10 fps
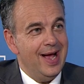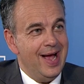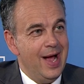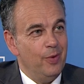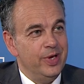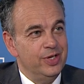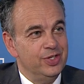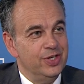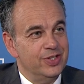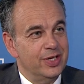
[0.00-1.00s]
Yeah. How
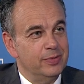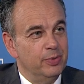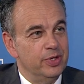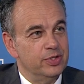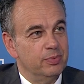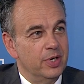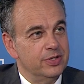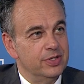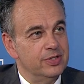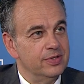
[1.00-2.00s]
easy is that to put into
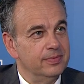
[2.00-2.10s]
practice?